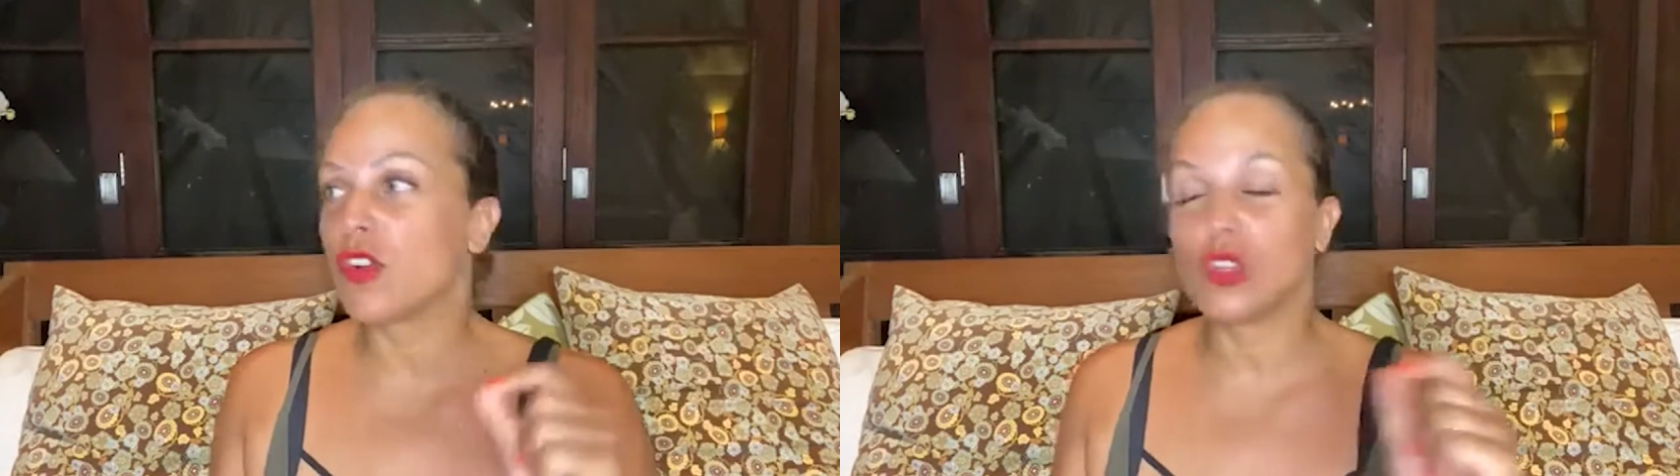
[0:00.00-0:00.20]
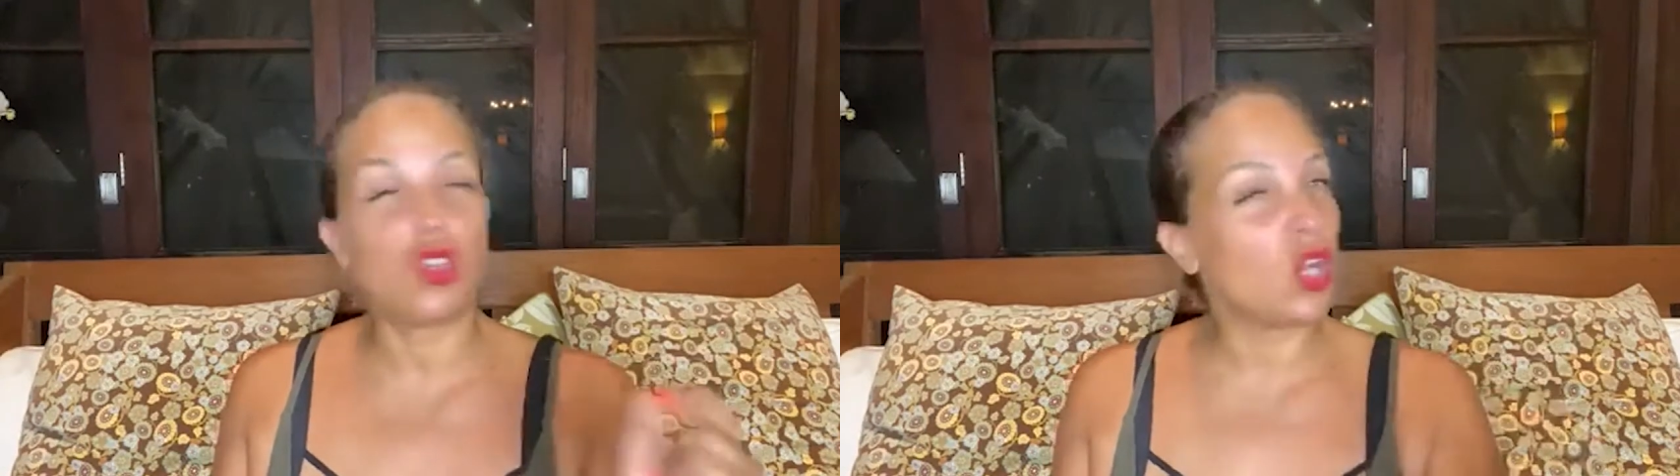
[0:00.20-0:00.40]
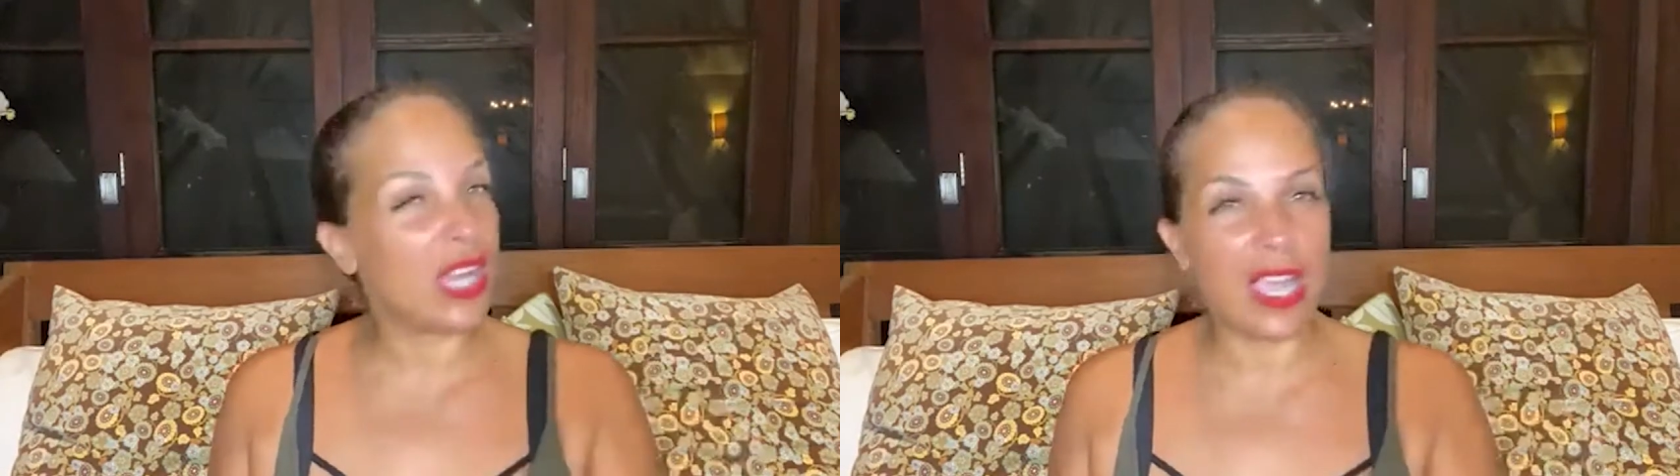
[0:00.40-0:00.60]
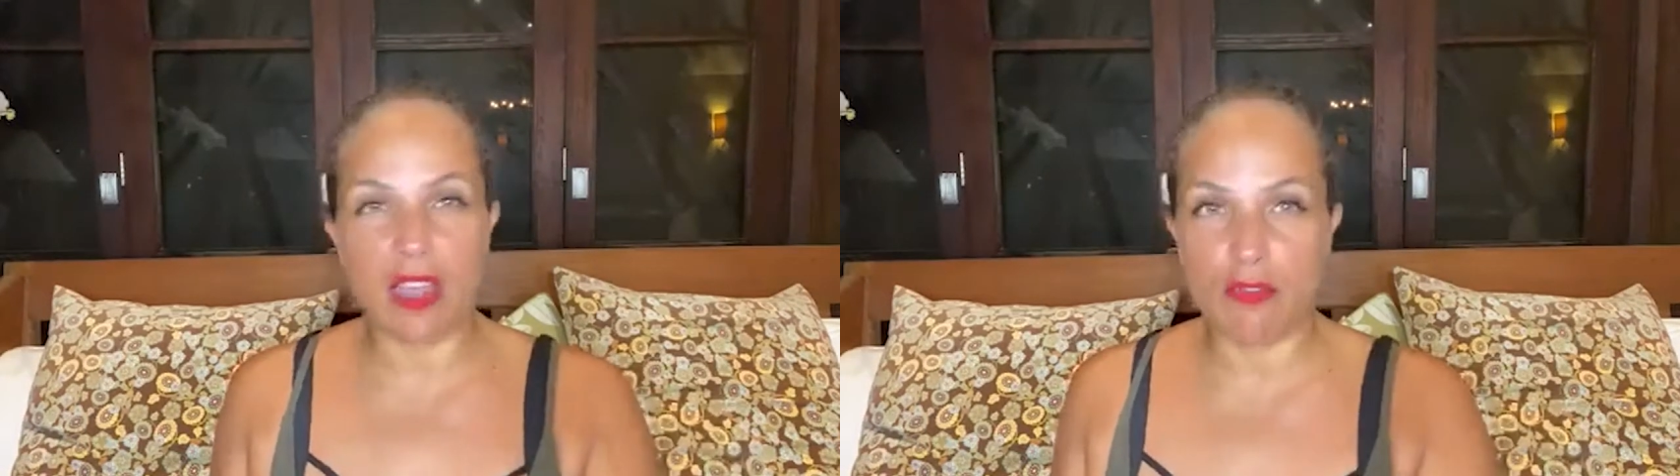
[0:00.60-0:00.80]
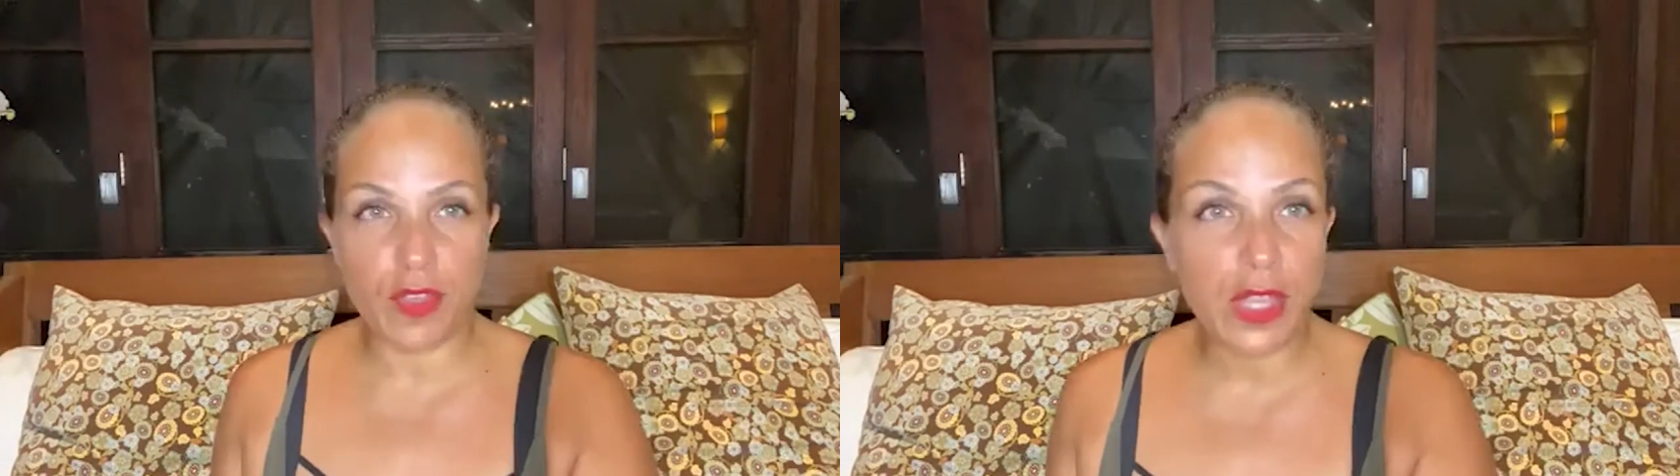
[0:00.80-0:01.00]
for looking
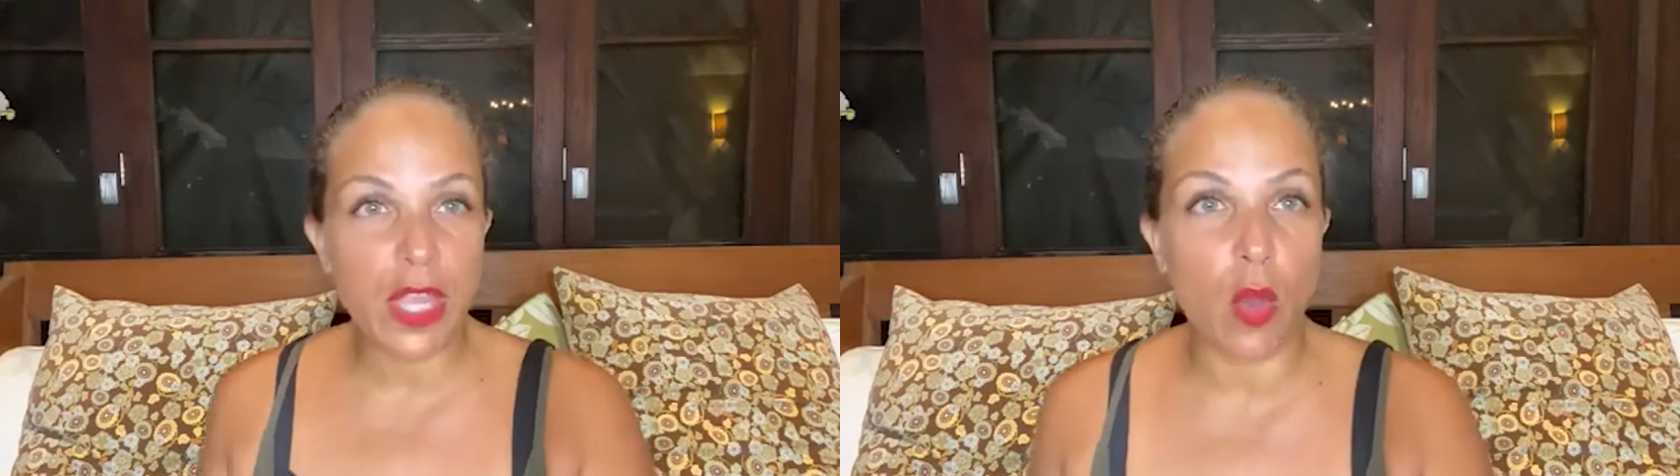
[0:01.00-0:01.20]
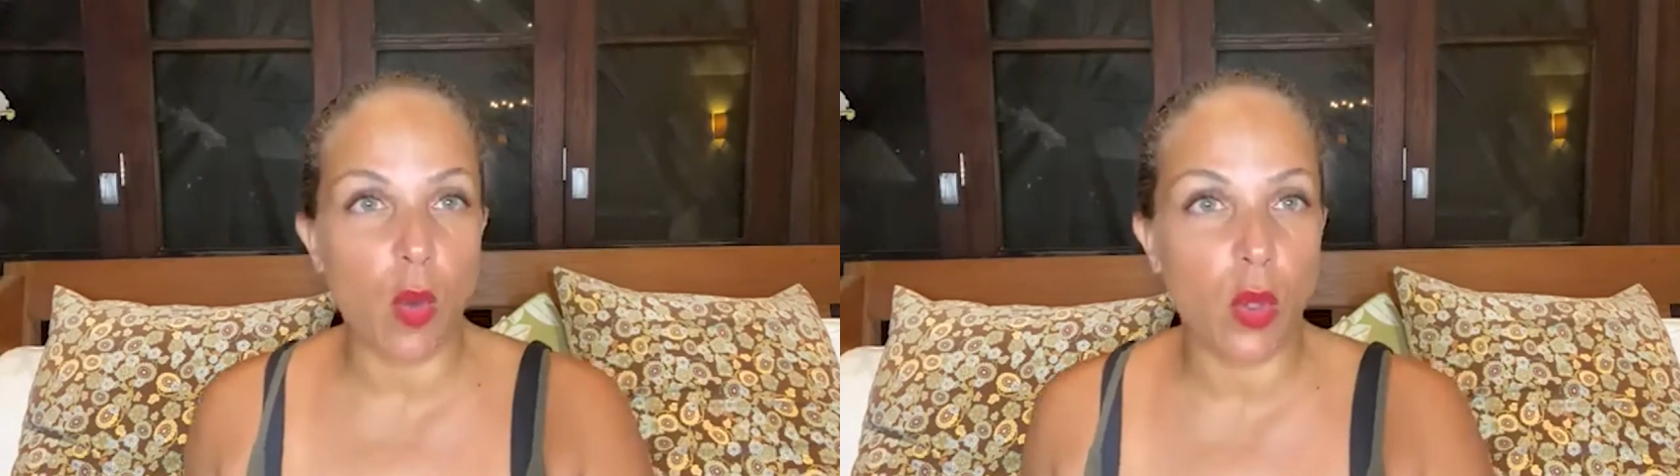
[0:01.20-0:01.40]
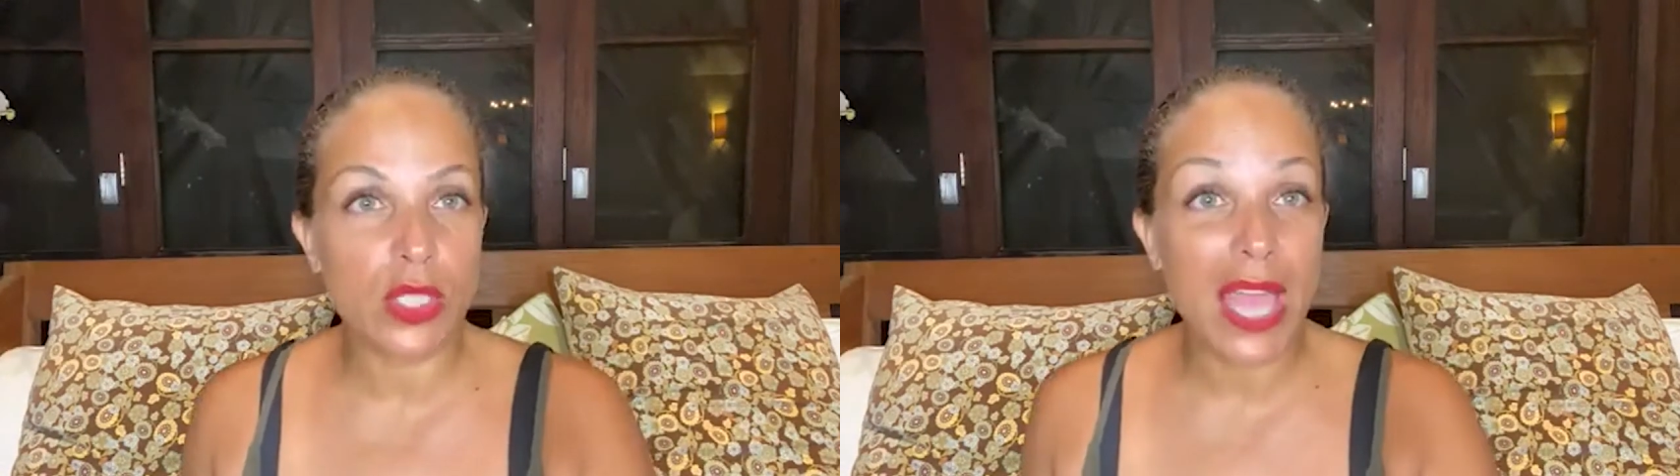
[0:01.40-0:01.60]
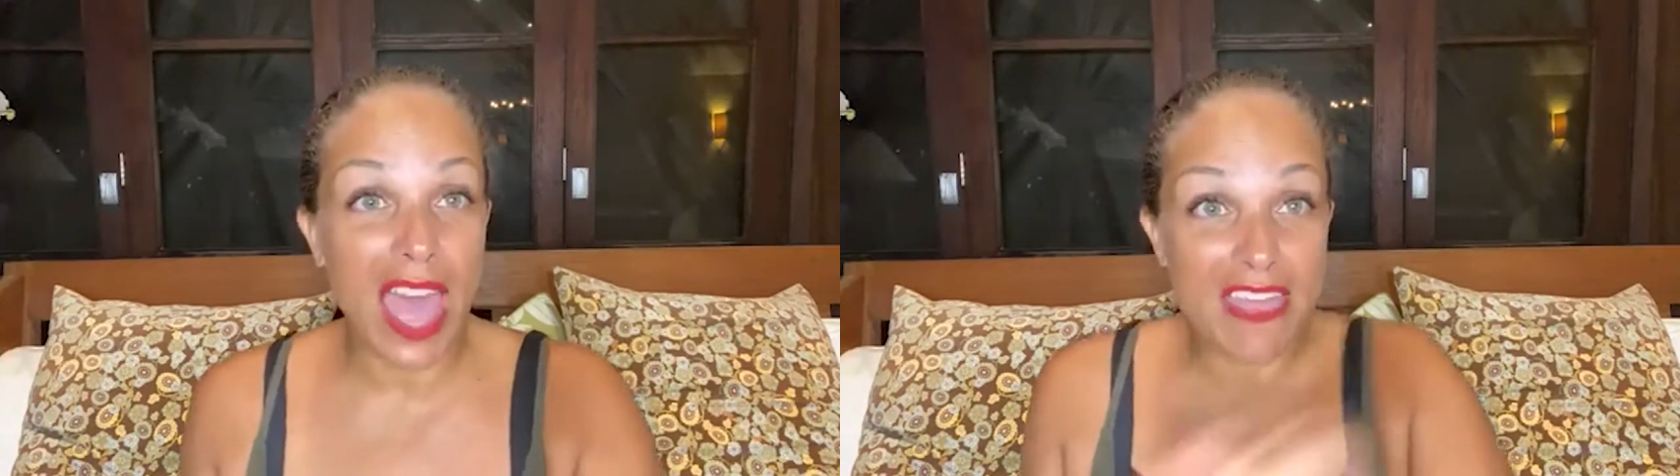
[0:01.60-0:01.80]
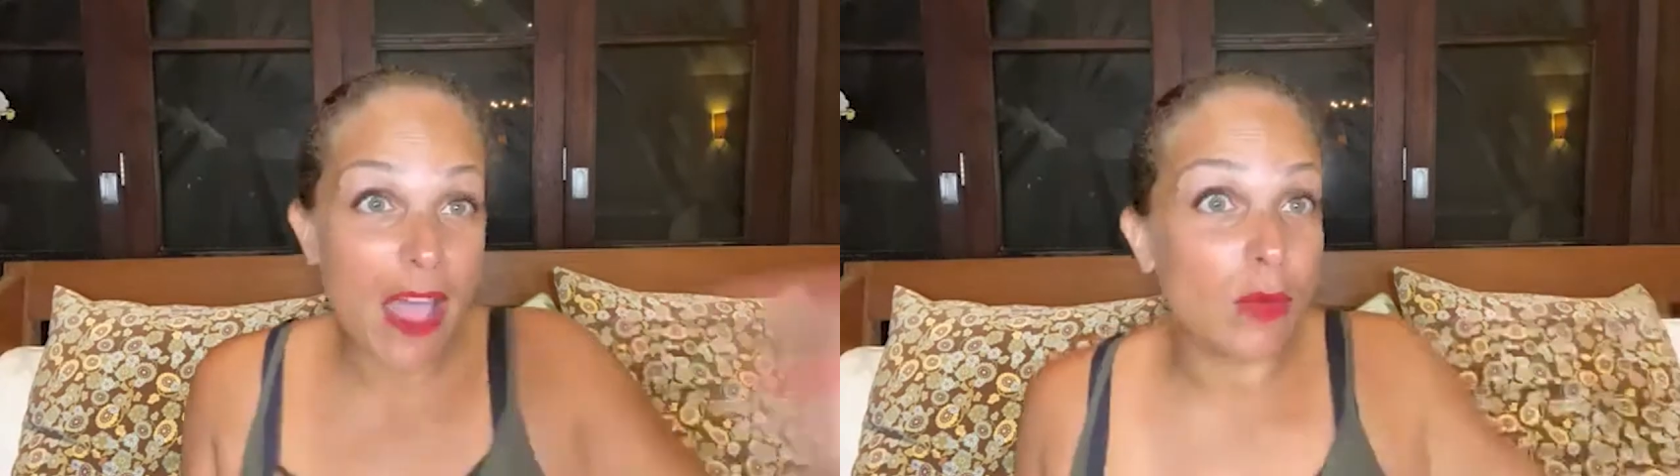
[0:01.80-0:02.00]
and feeling old,
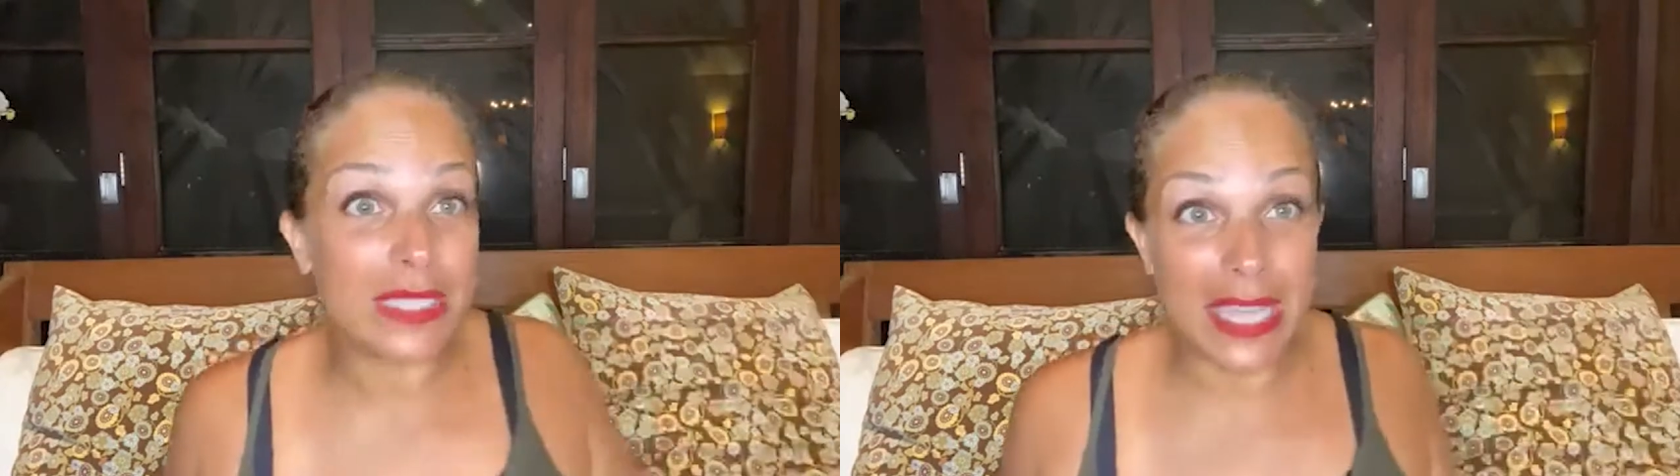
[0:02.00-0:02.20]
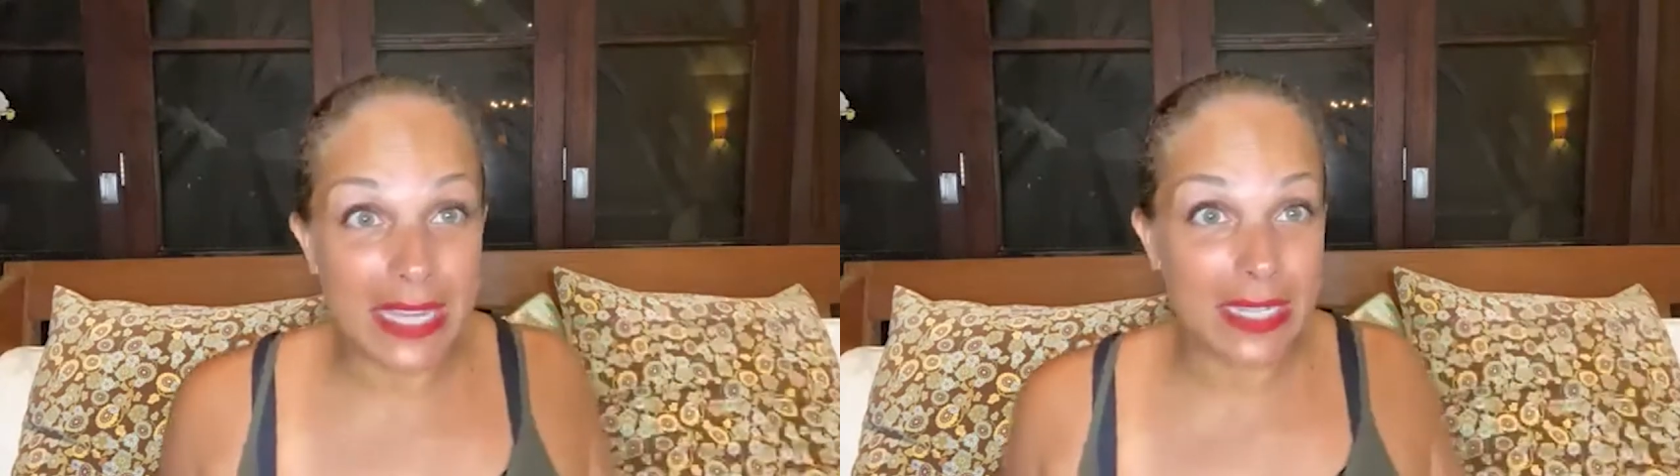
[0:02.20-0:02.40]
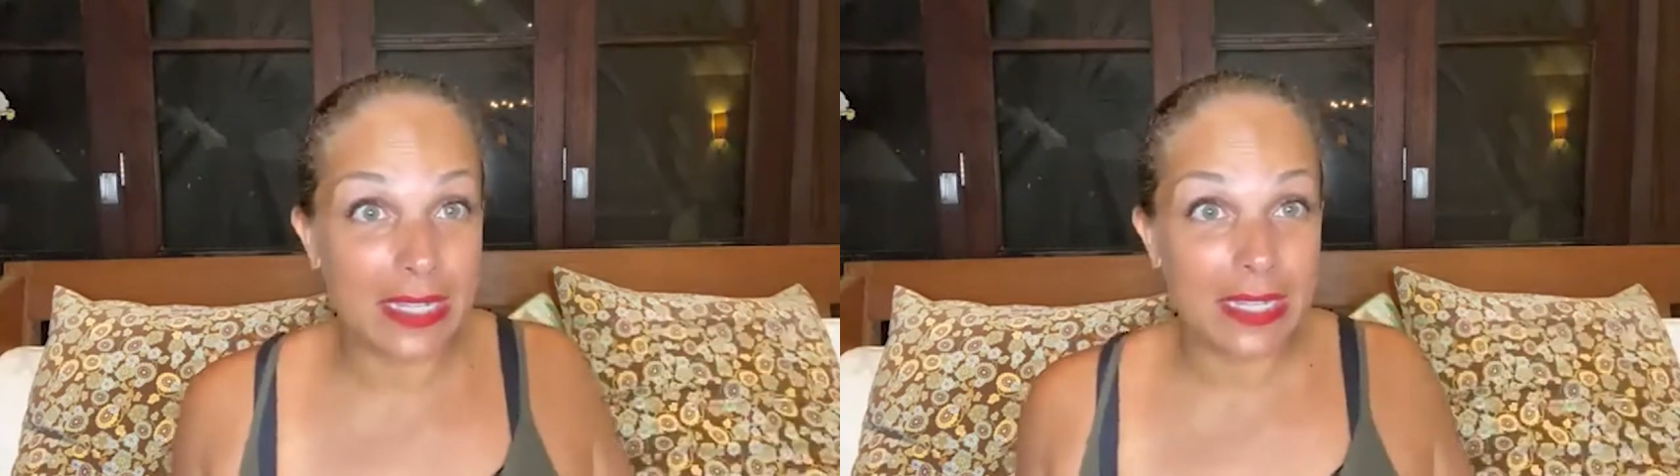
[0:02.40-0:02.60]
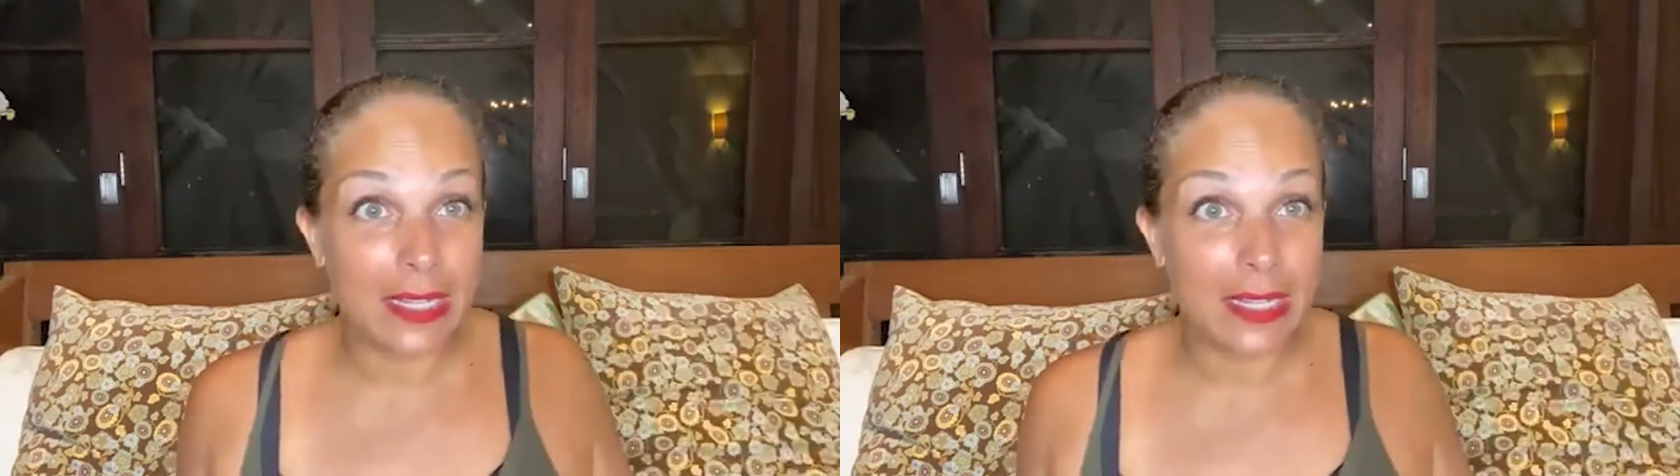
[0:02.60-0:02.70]
and that was it.